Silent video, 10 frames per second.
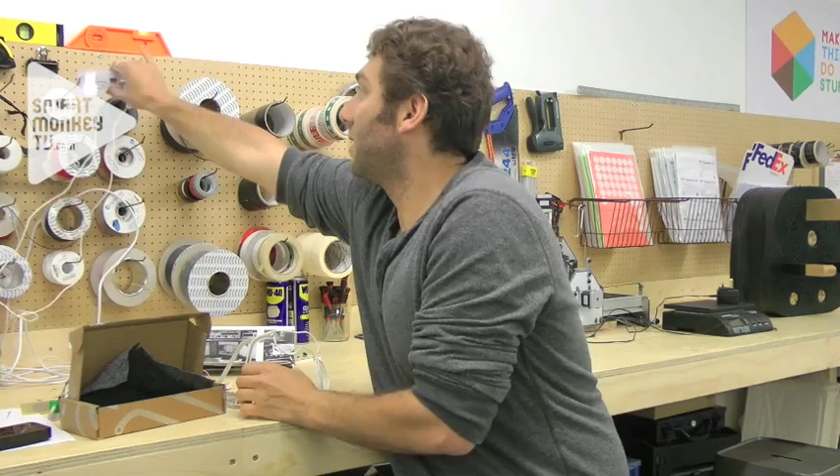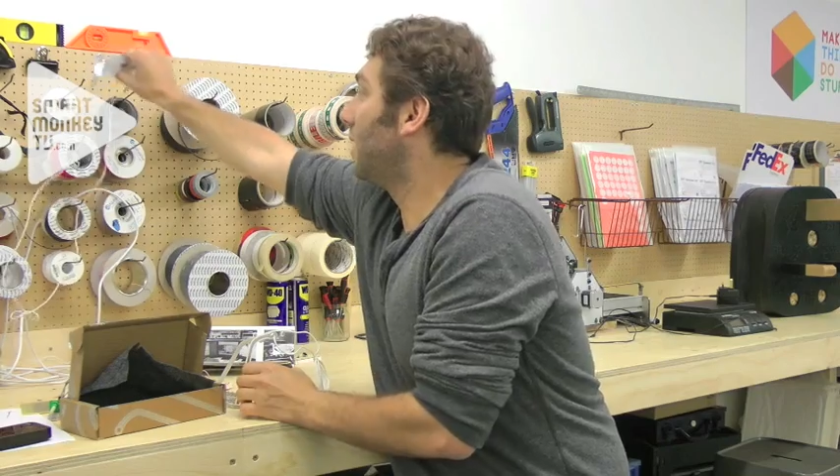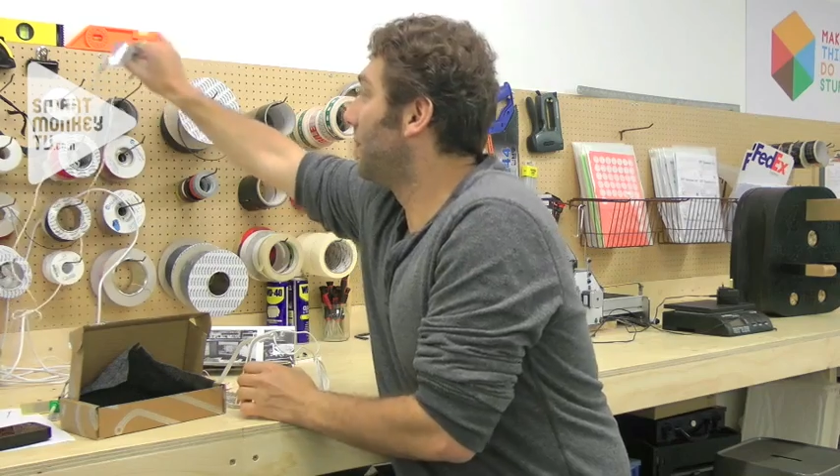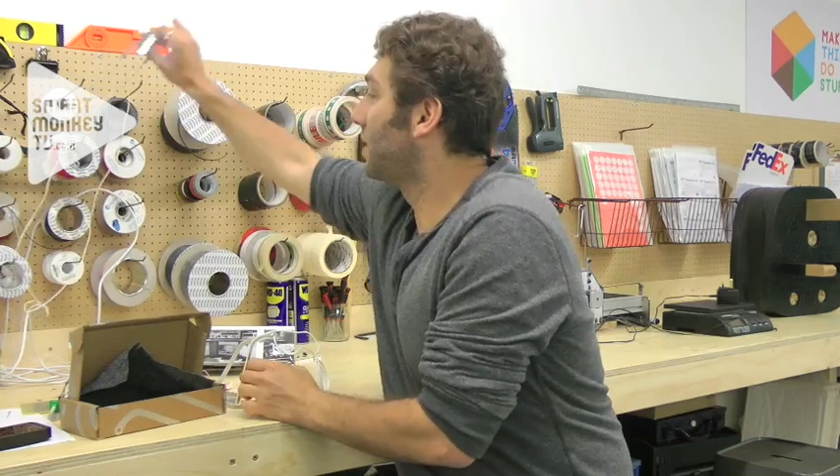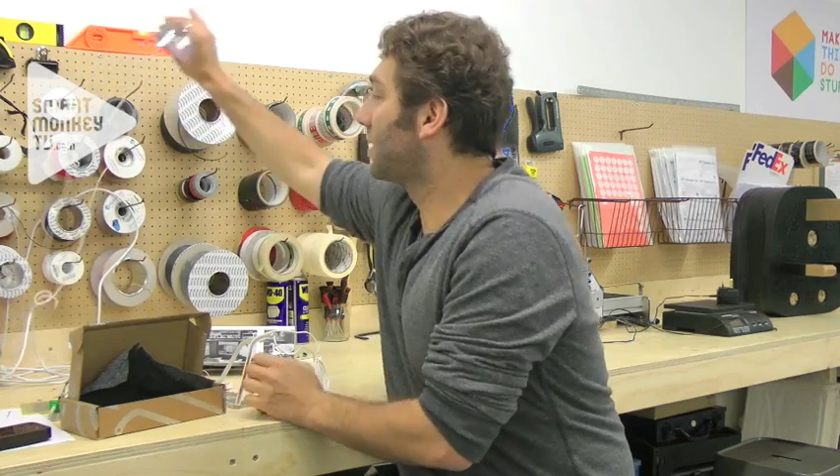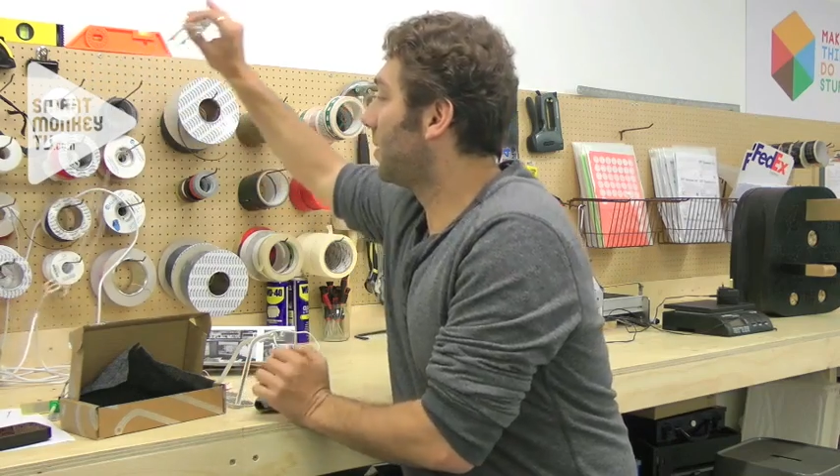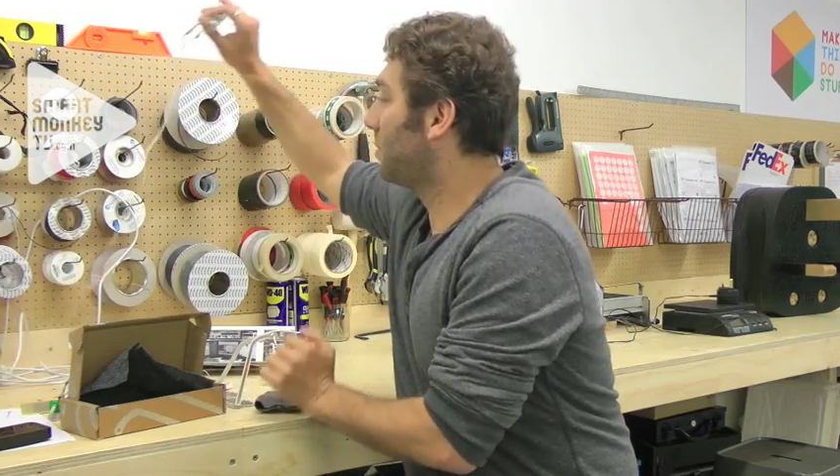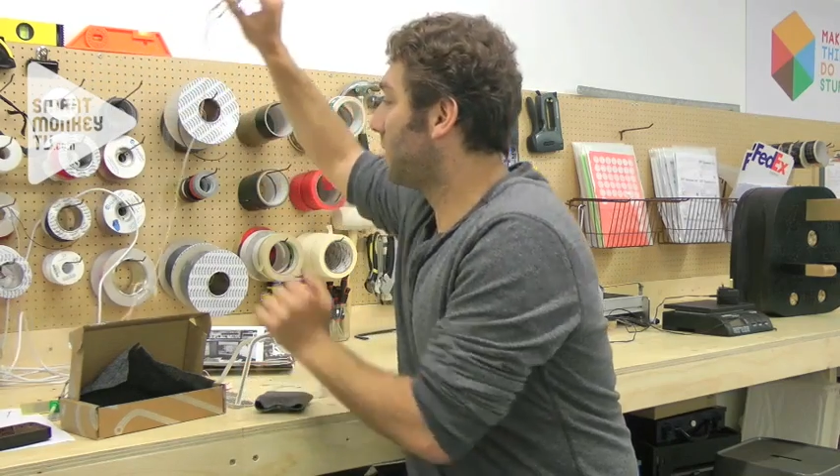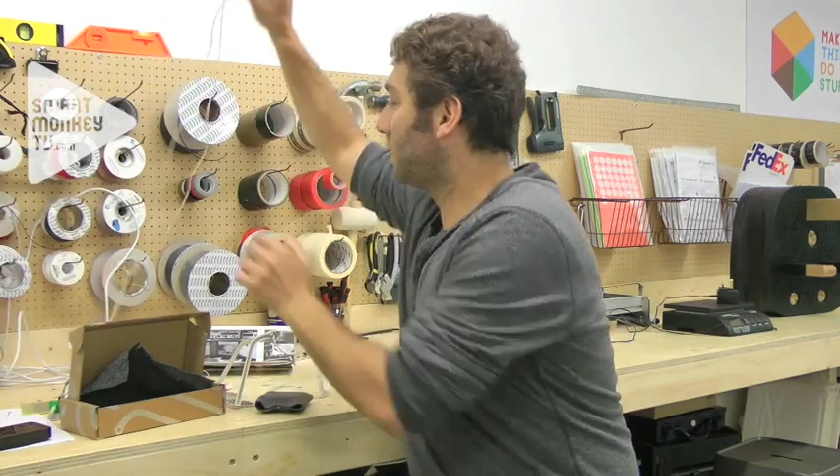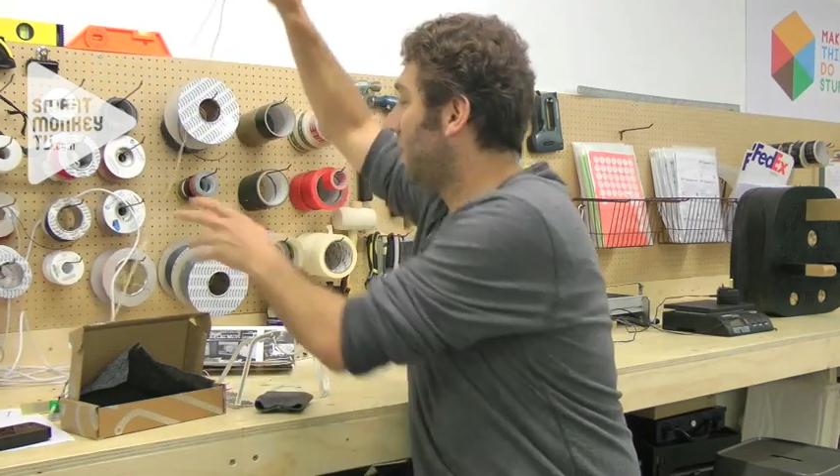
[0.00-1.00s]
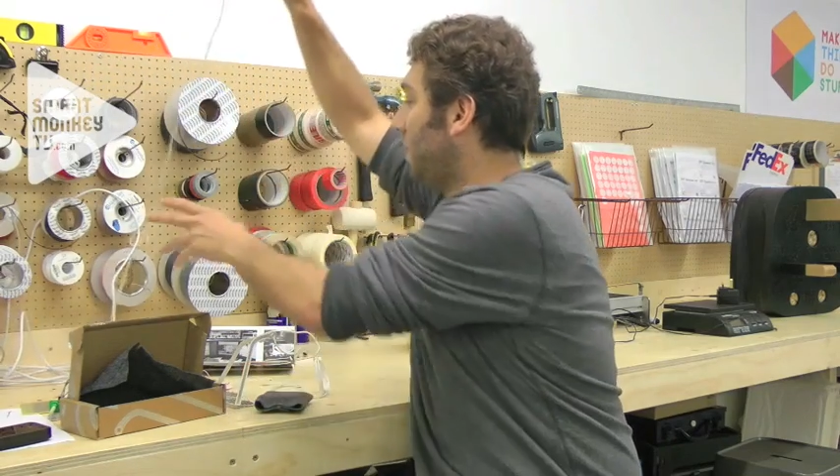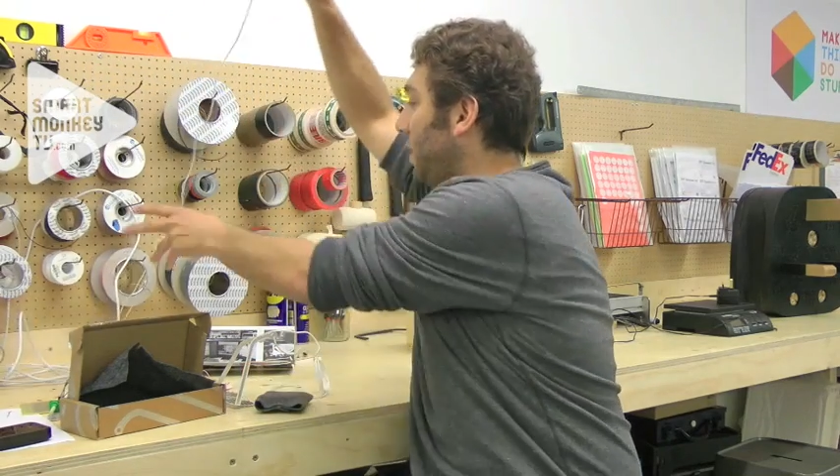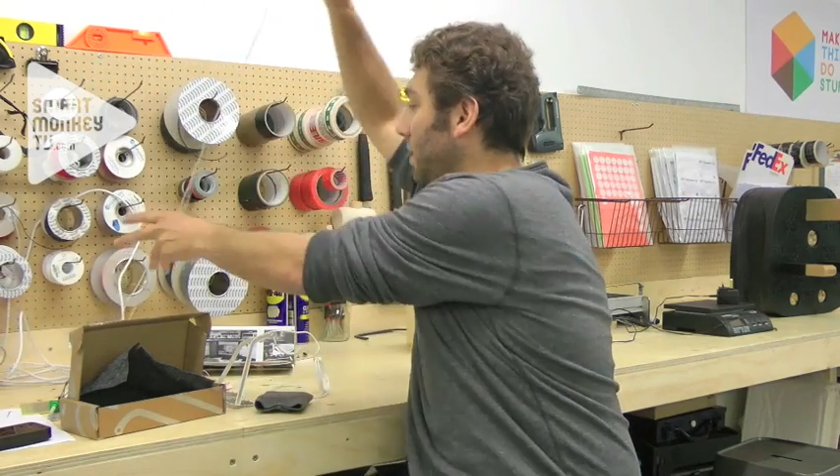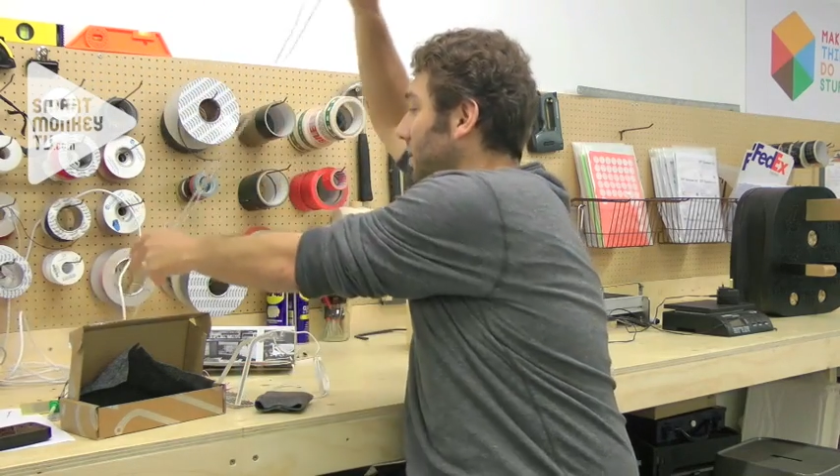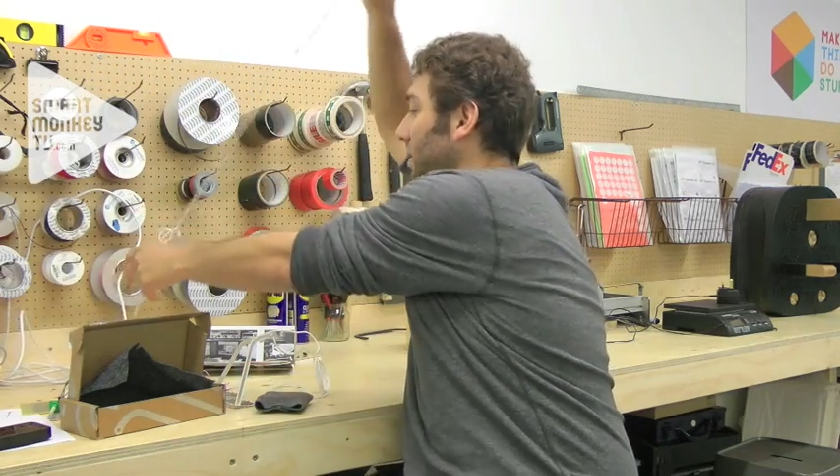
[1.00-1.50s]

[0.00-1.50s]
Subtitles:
This is our prototyping